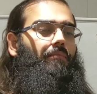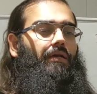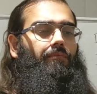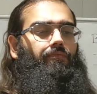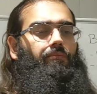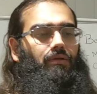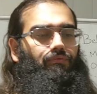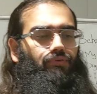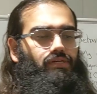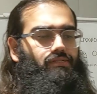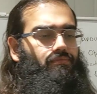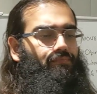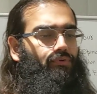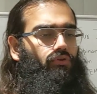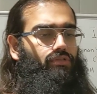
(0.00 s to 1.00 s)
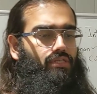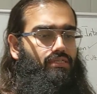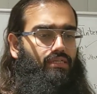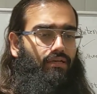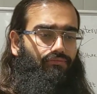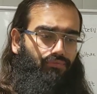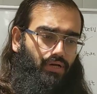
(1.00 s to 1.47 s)
my first approach
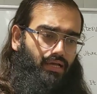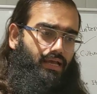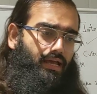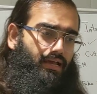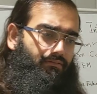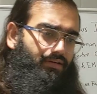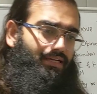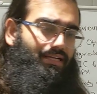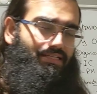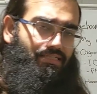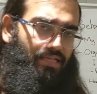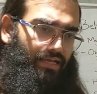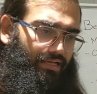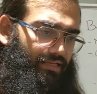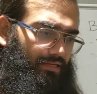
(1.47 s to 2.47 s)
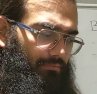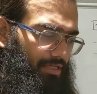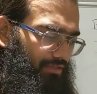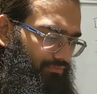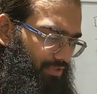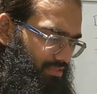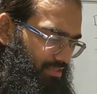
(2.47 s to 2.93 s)
is, if I have a
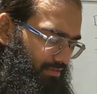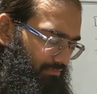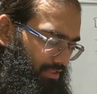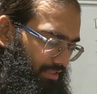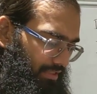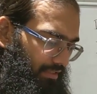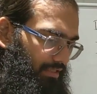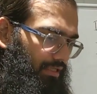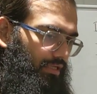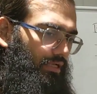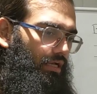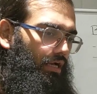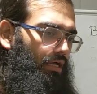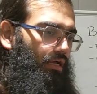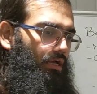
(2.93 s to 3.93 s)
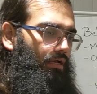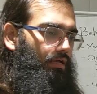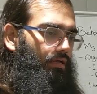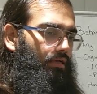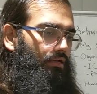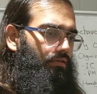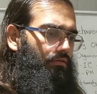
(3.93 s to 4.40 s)
disagreement with something,
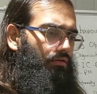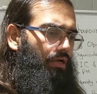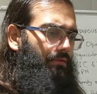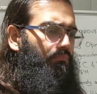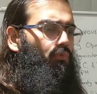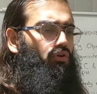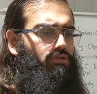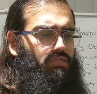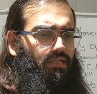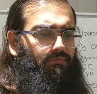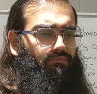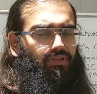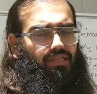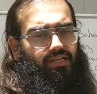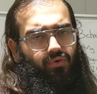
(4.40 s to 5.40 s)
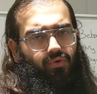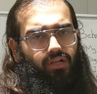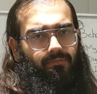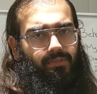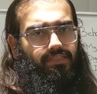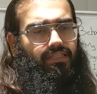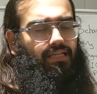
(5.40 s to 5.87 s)
and mostly with the
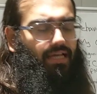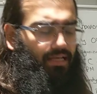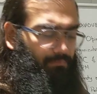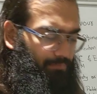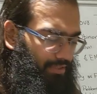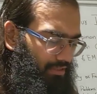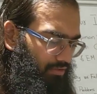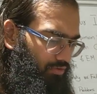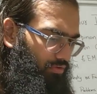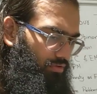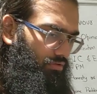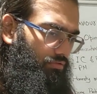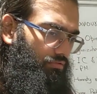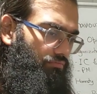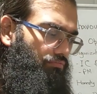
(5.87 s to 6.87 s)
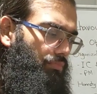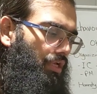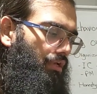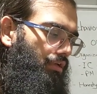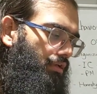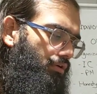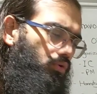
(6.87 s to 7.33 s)
developers that happen on
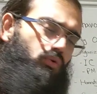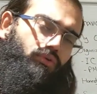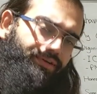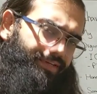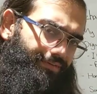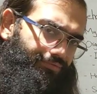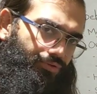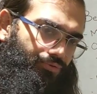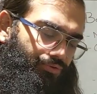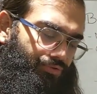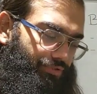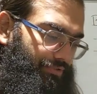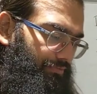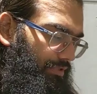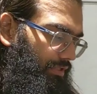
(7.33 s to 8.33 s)
code reviews.